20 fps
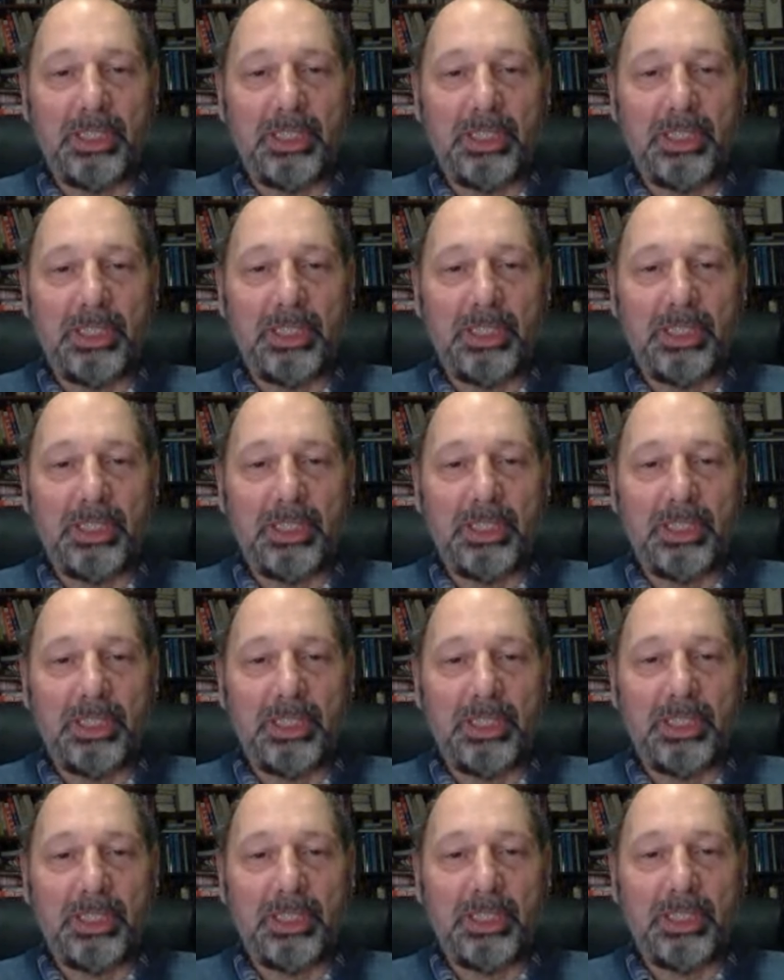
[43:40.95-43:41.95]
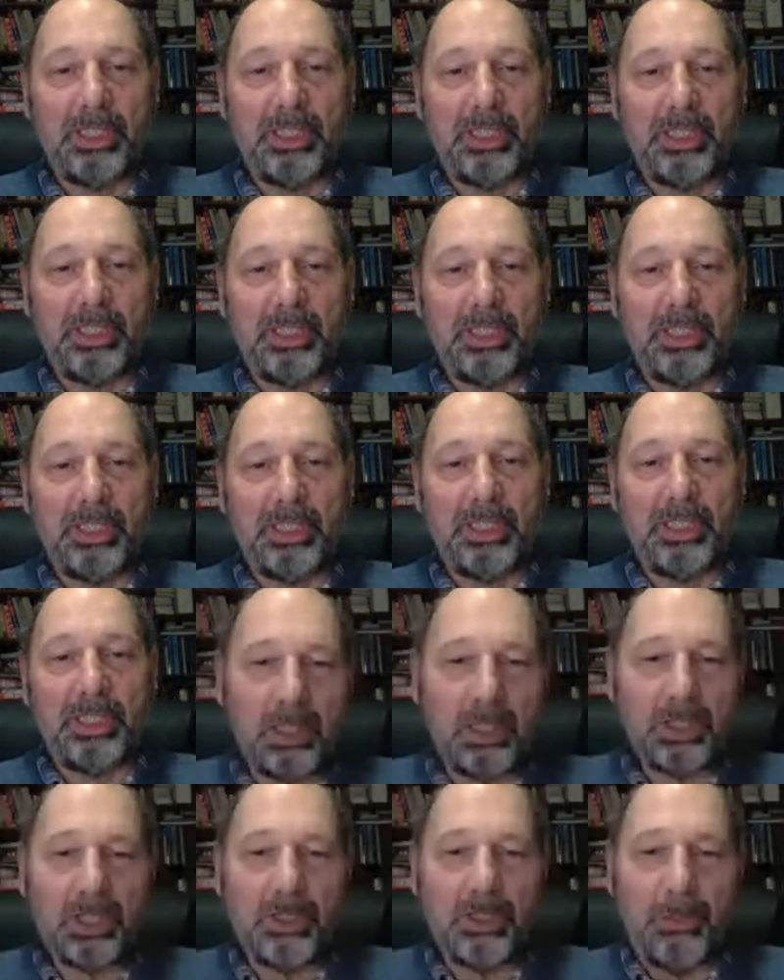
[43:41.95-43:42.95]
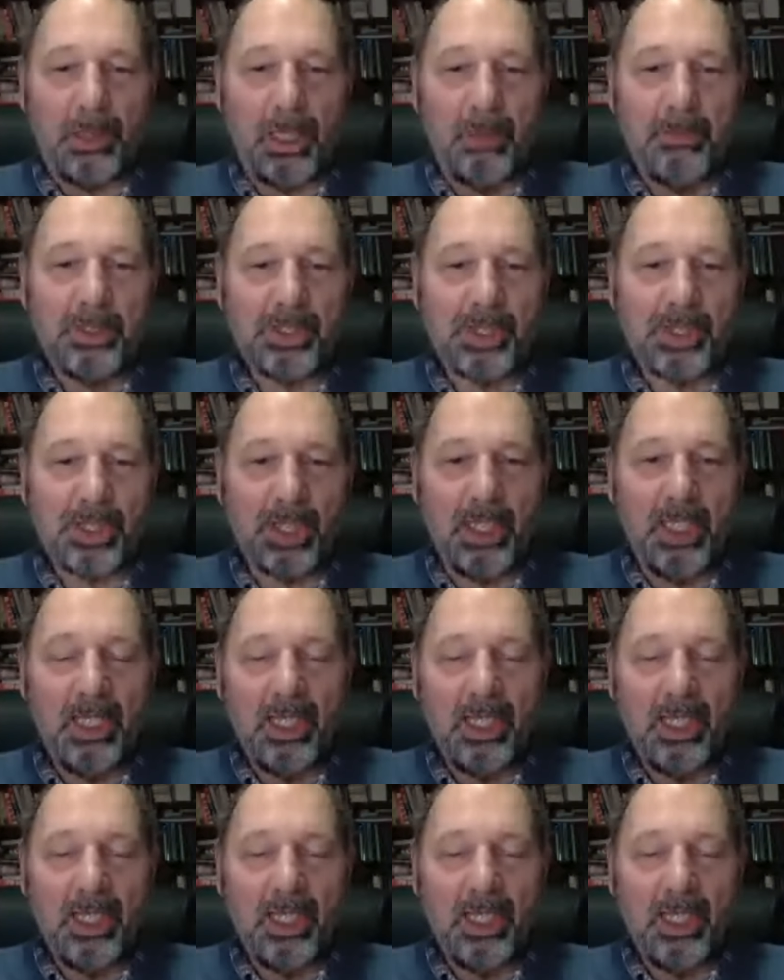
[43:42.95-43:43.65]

You can't, and there's no much point doing much diplomacy